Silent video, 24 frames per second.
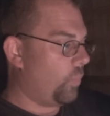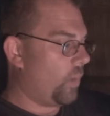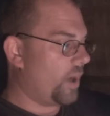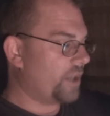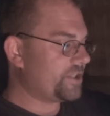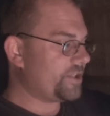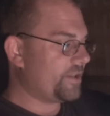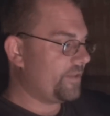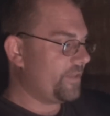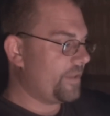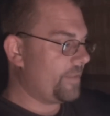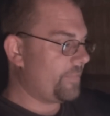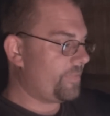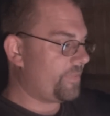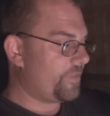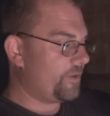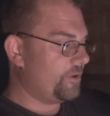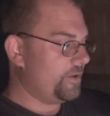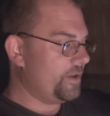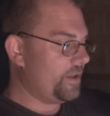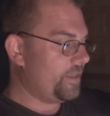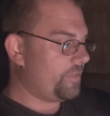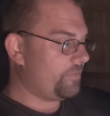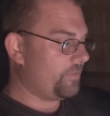watching them
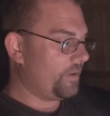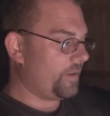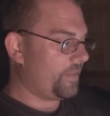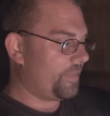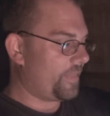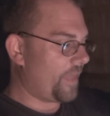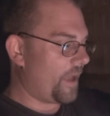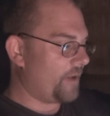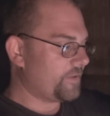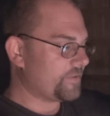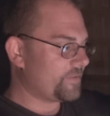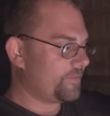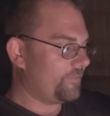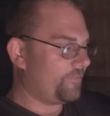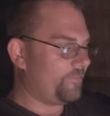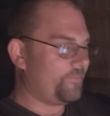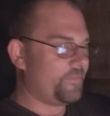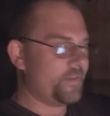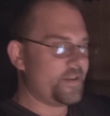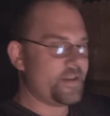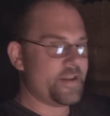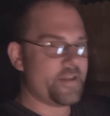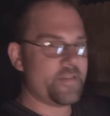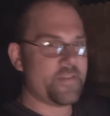33,000
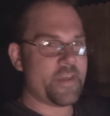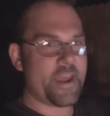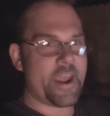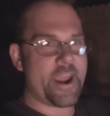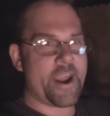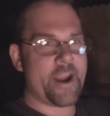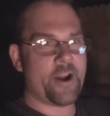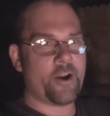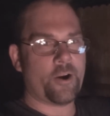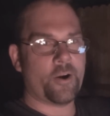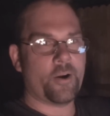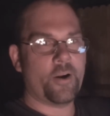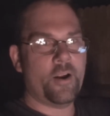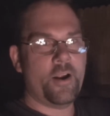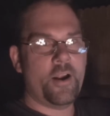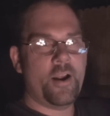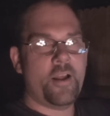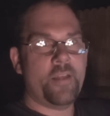feet in the air.